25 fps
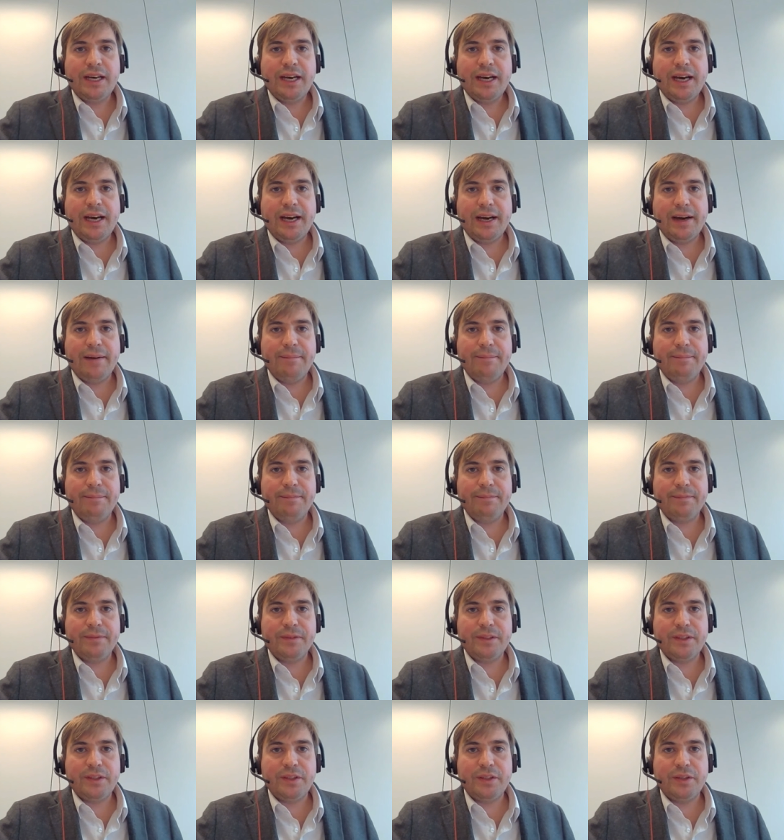
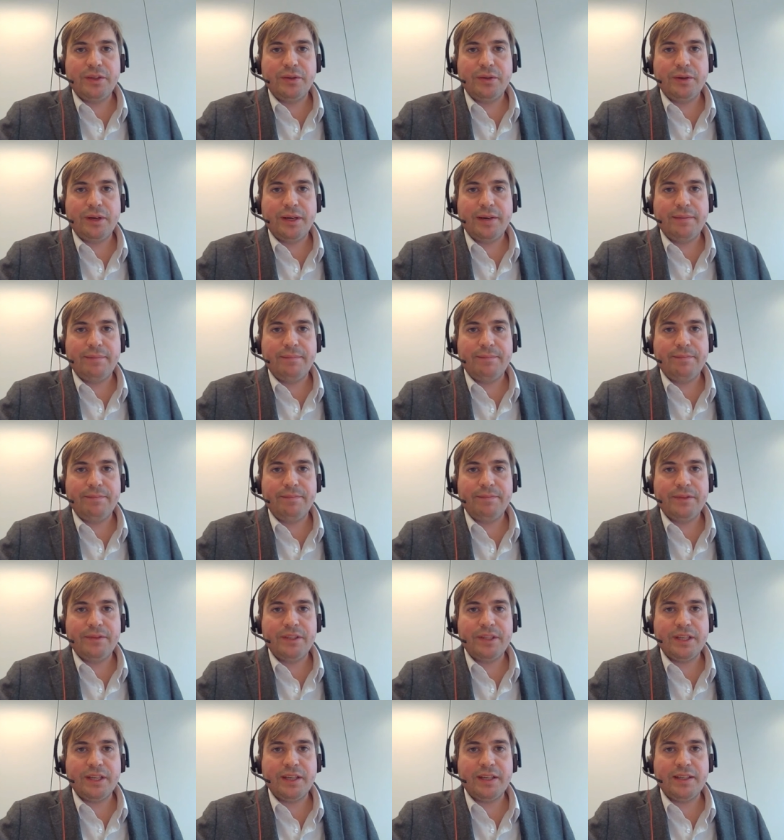um, to, um,
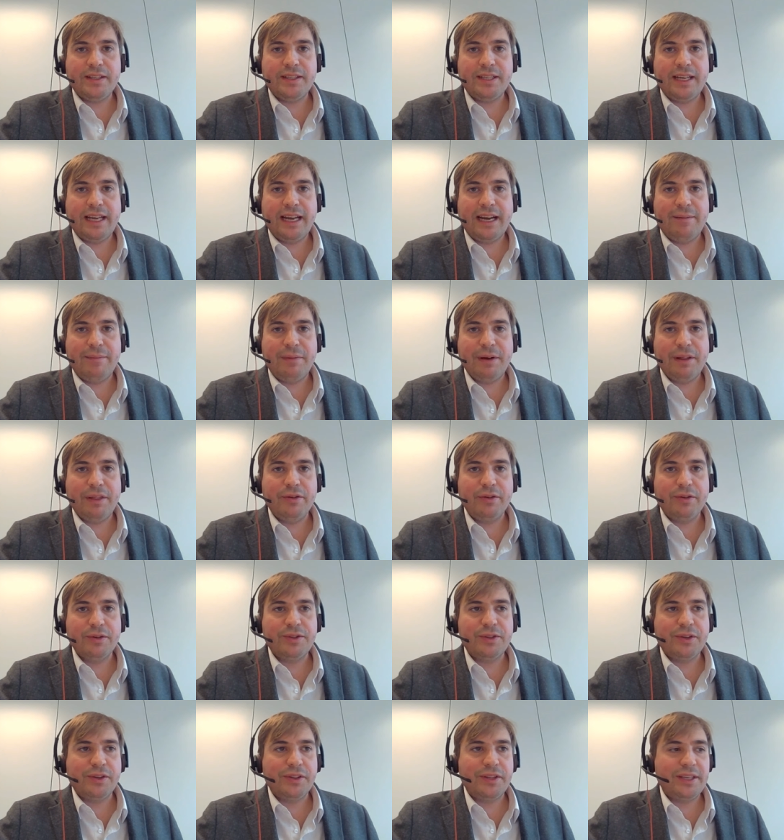to to lay out my
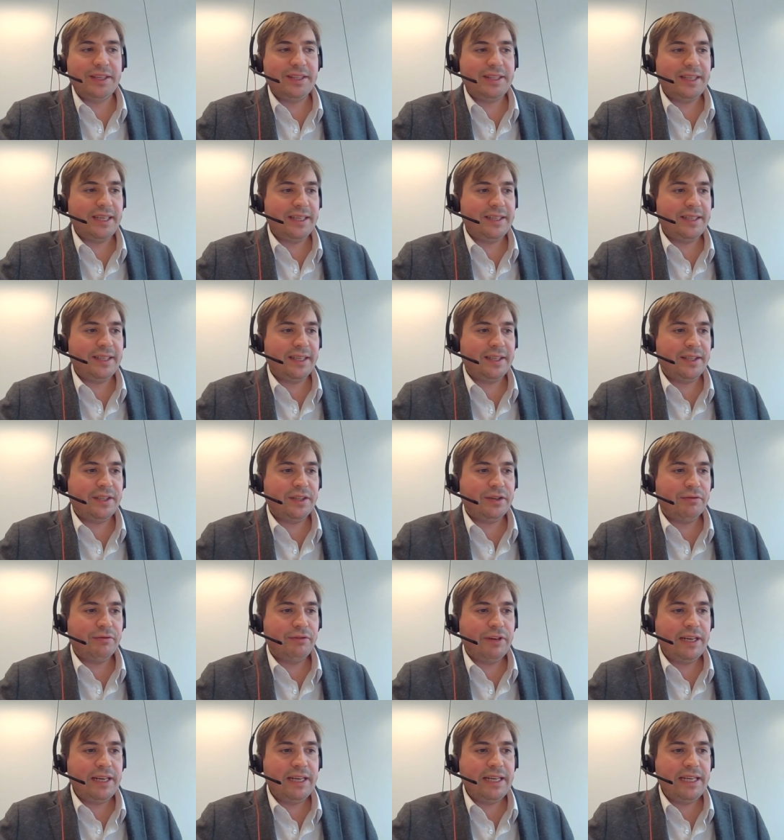thoughts on this is is to
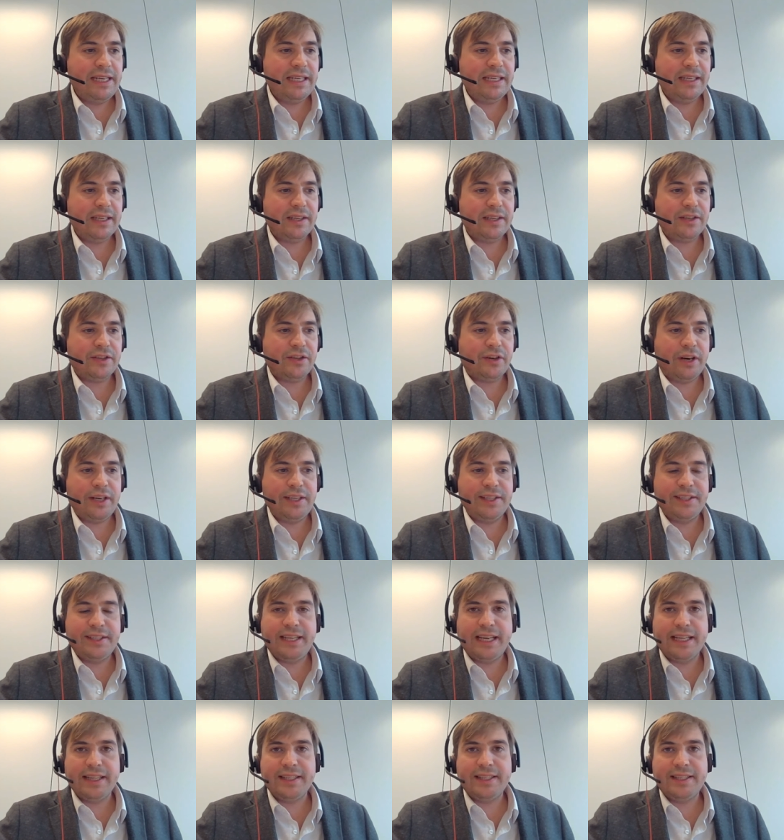really try and
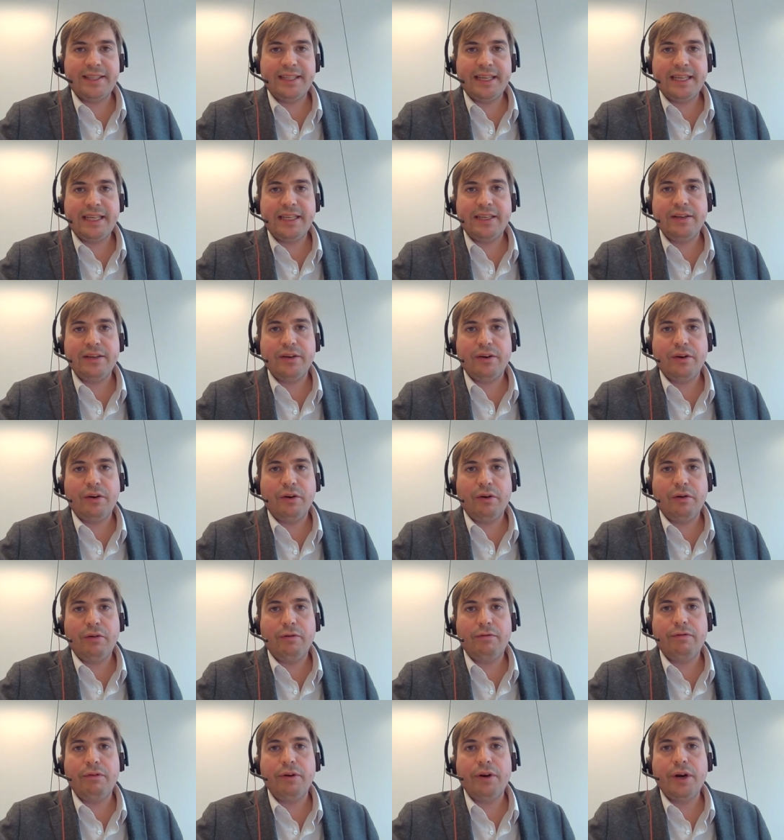set the scene
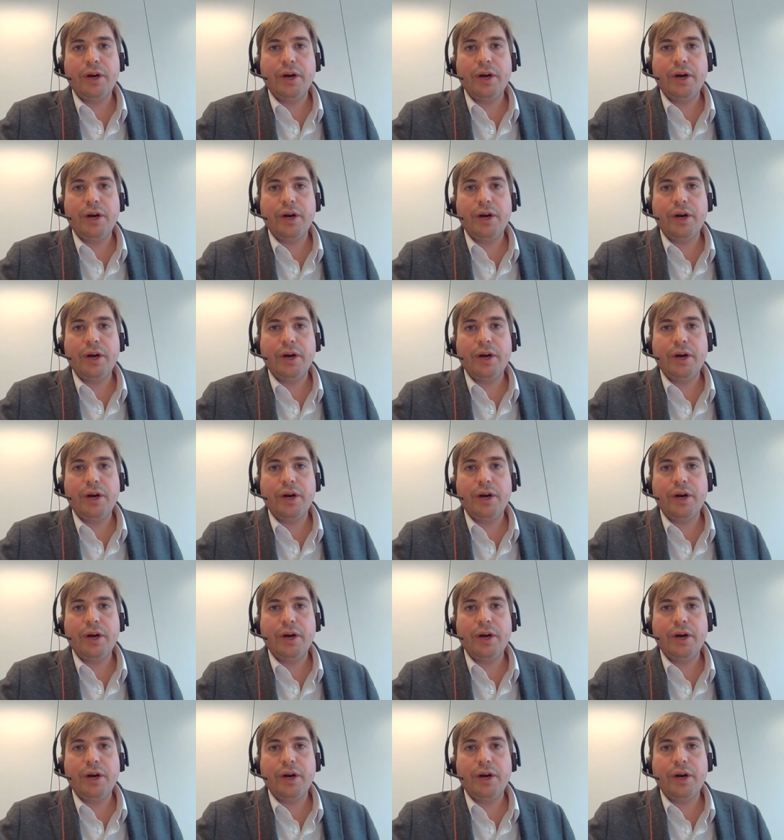of